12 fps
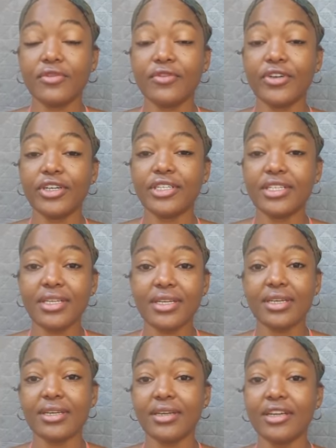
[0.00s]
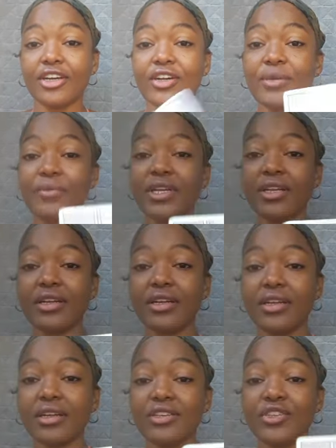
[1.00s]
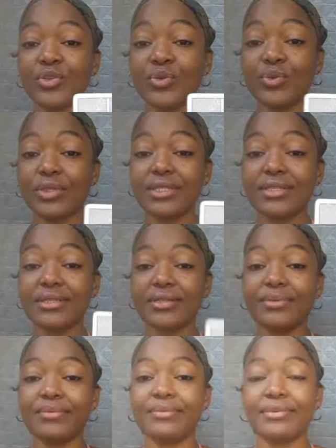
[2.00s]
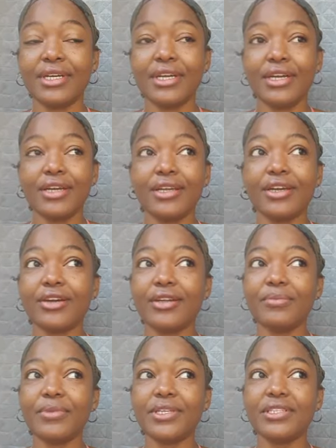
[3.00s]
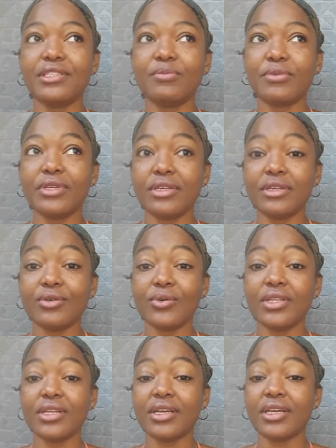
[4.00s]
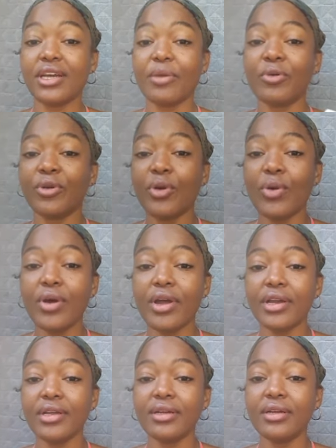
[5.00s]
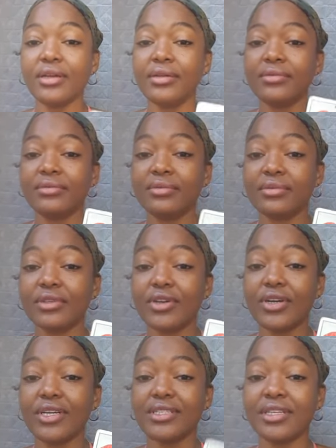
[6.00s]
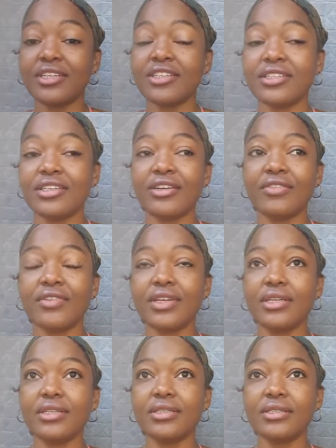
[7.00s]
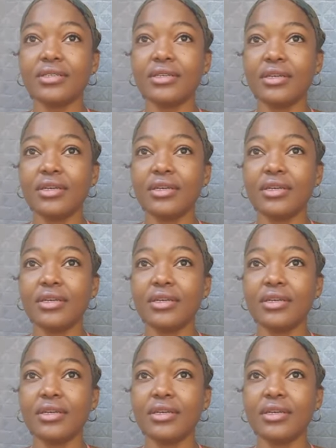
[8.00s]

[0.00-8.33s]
for today. You're going to be learning truths. You're going to be speaking with a Capricorn or a Sagittarius